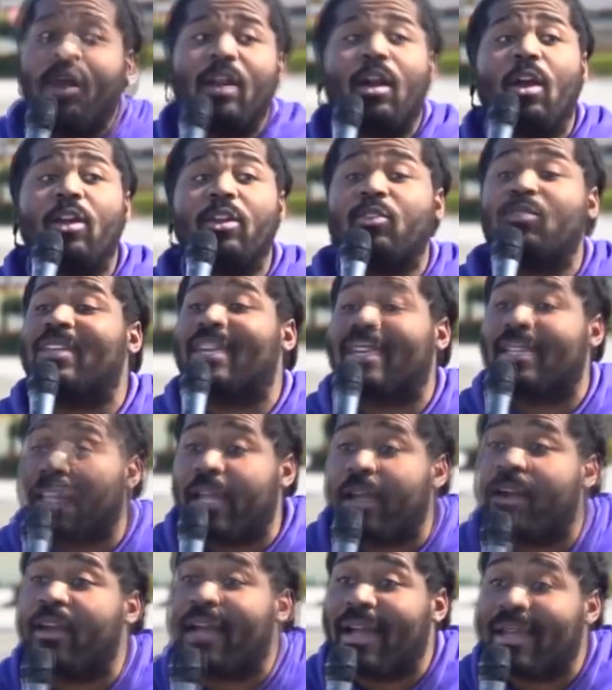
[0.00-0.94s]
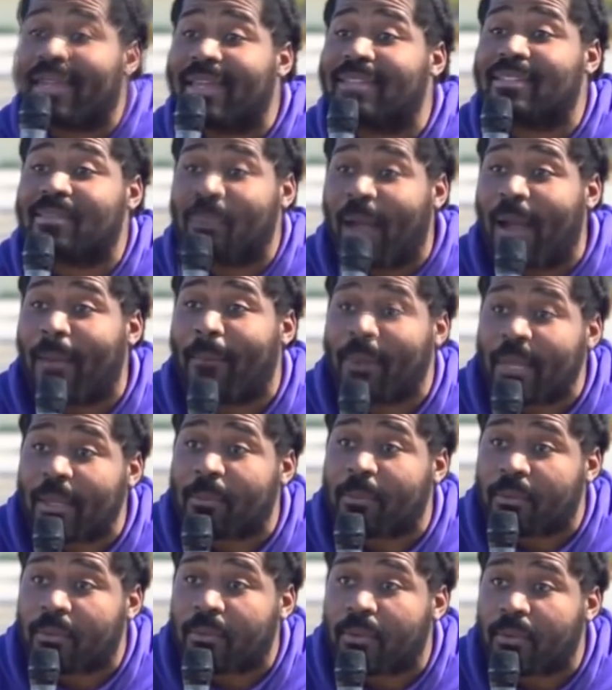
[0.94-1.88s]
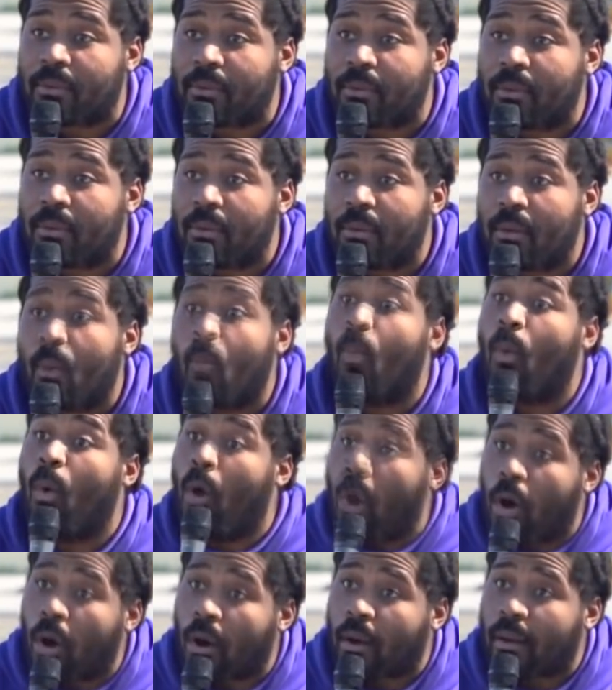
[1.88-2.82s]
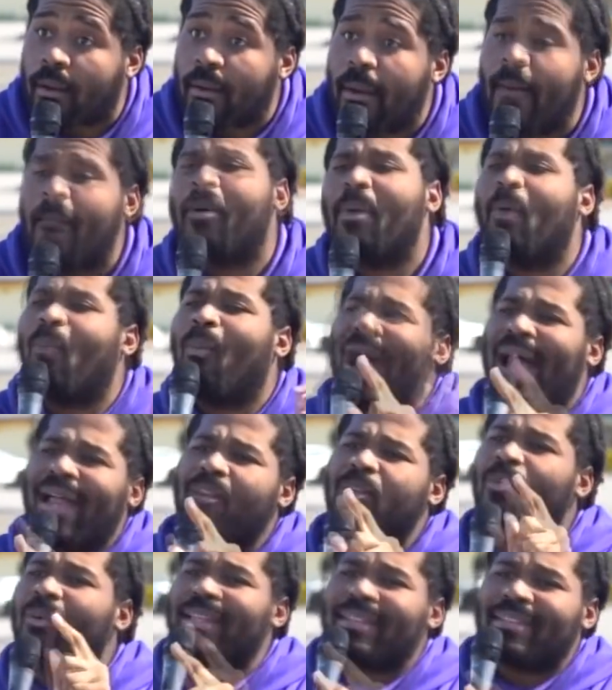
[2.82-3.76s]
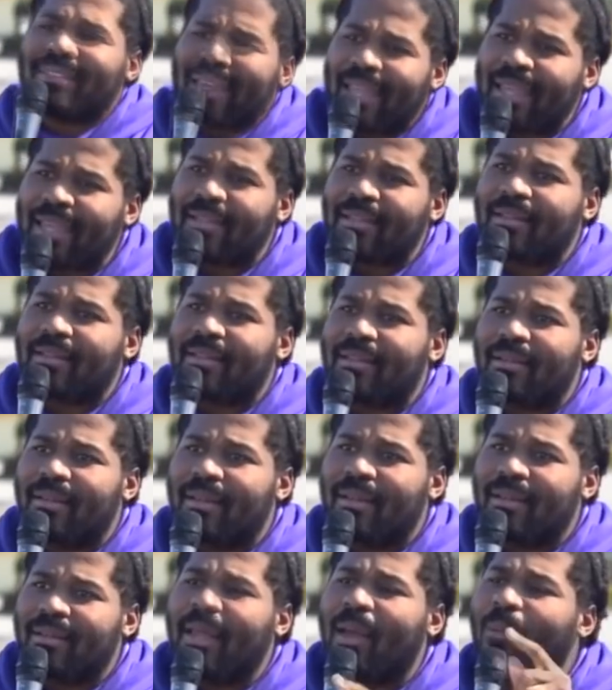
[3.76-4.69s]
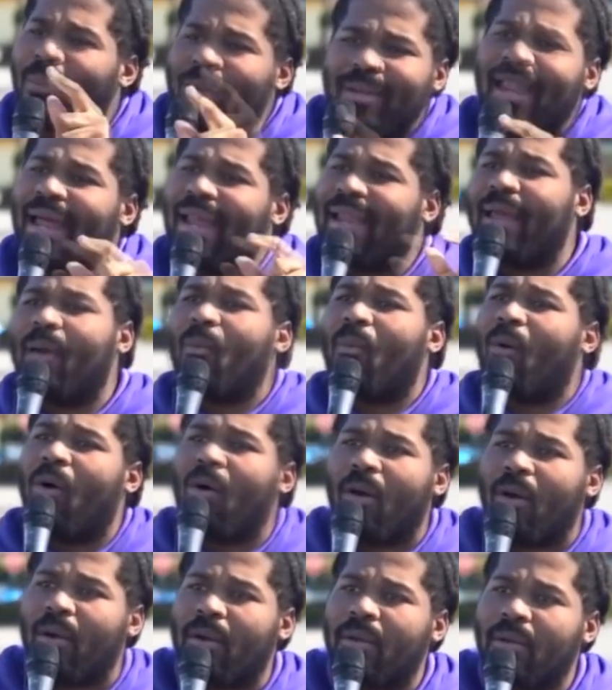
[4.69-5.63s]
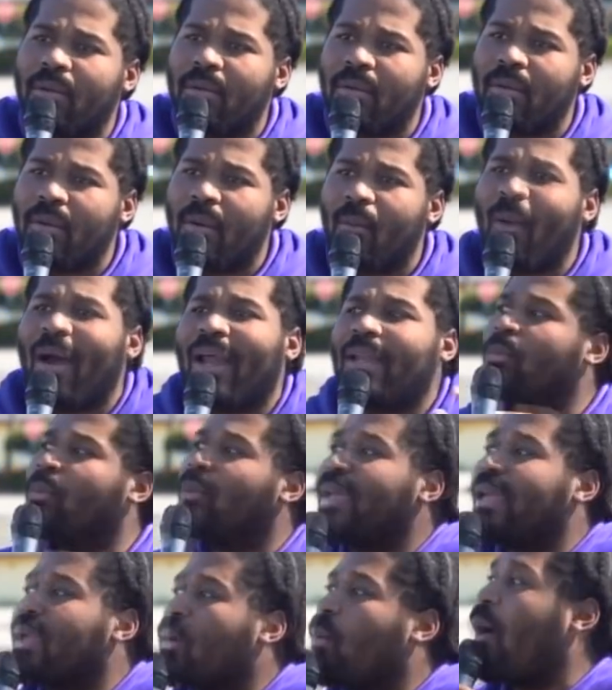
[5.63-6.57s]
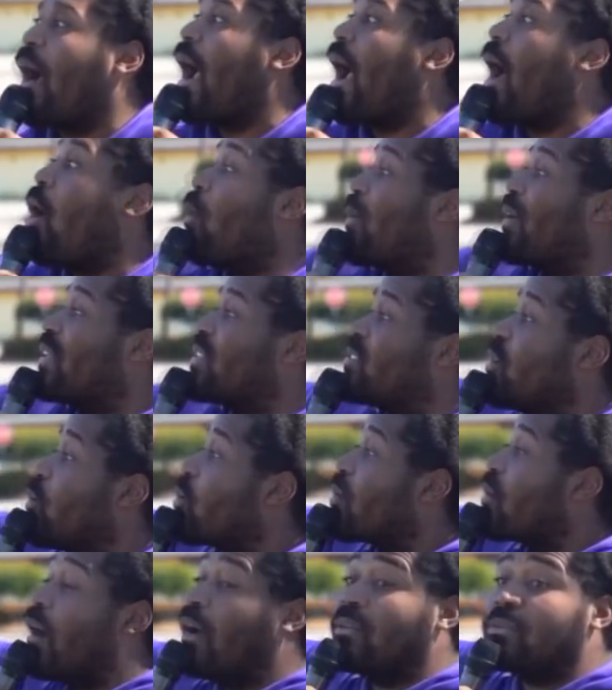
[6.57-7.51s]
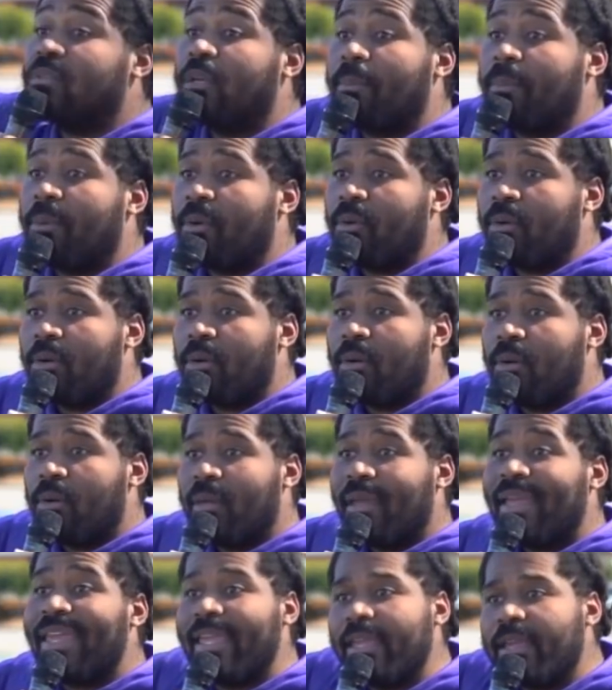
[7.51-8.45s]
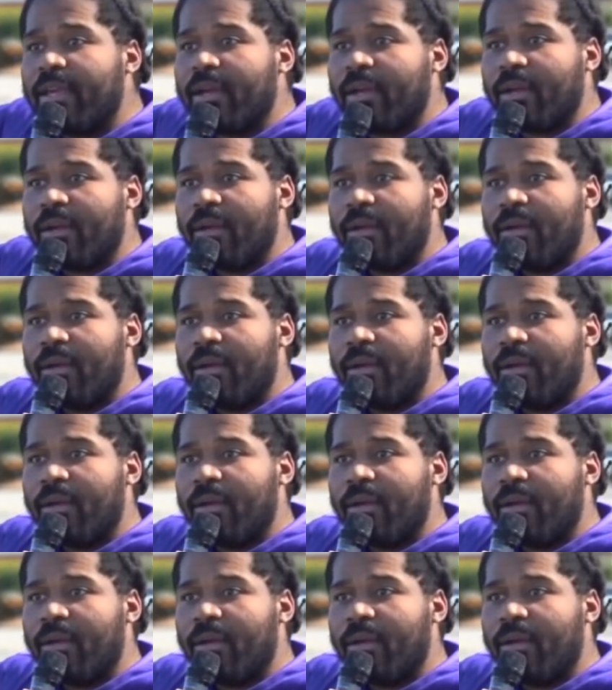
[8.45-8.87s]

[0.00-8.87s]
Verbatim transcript: What are you declaring against my people? war. But why do we think that we're not at war? Why do we why are we so comfortable here?